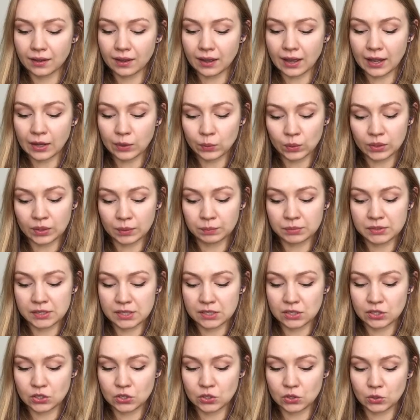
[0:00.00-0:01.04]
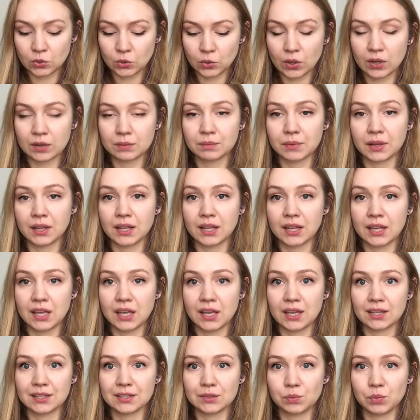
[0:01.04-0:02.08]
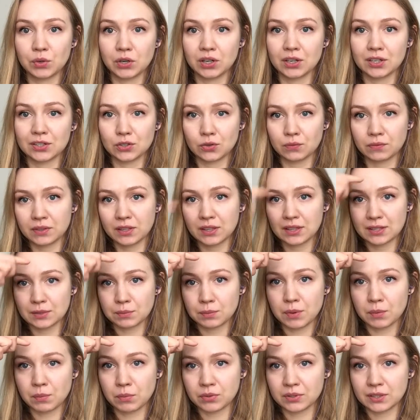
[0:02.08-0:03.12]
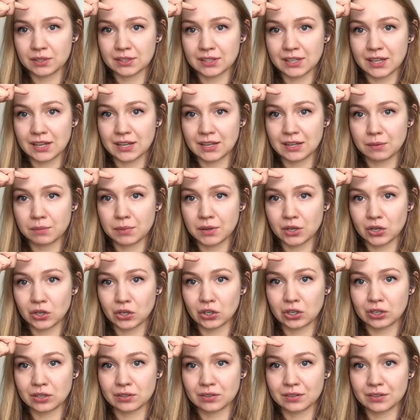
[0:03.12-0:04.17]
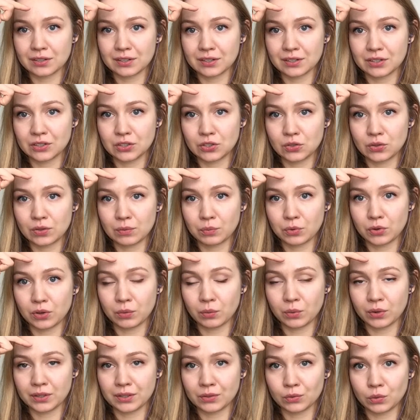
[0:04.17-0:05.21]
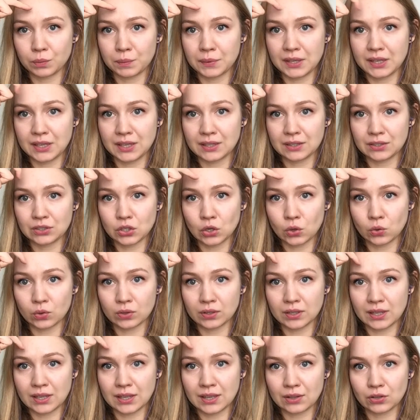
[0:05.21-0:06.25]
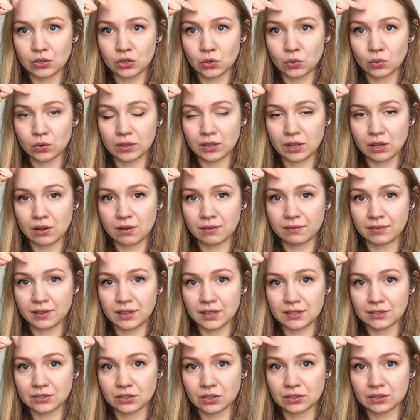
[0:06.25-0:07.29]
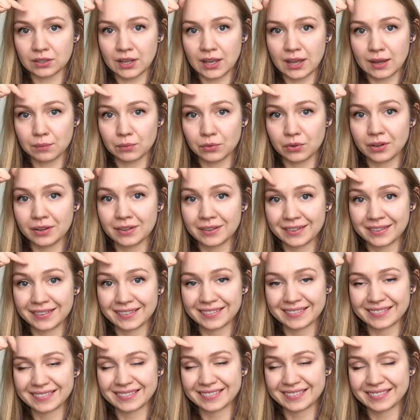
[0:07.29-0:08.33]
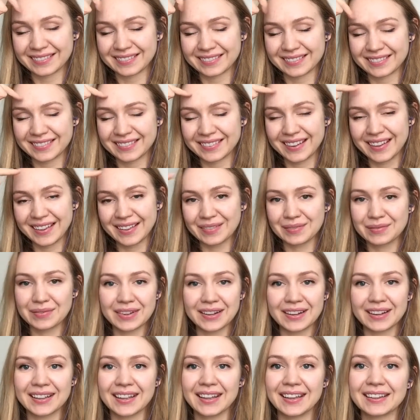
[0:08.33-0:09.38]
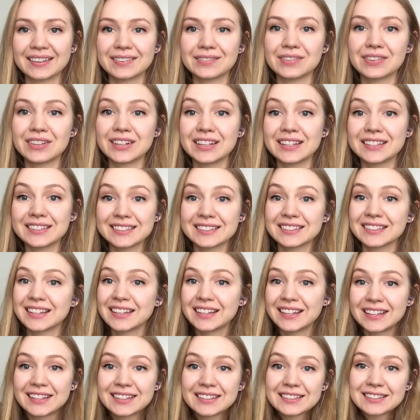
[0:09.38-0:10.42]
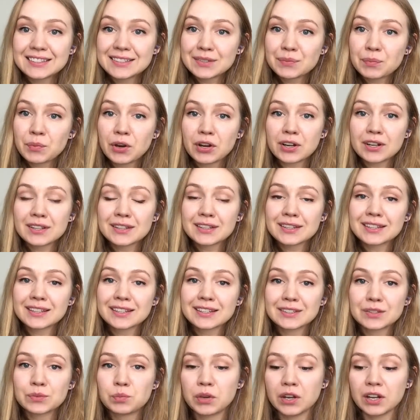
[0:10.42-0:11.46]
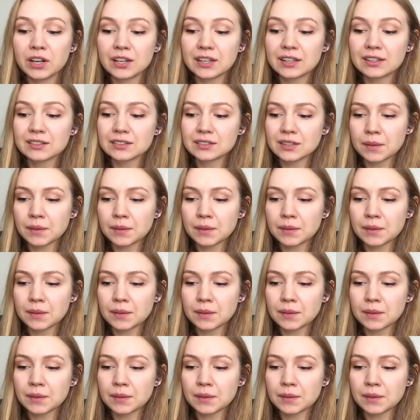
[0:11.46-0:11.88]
I will update you on my experience. Hopefully this pimple doesn't get any bigger to the point where it will be totally obvious on camera. But hey, if it is, it's just part of the experience.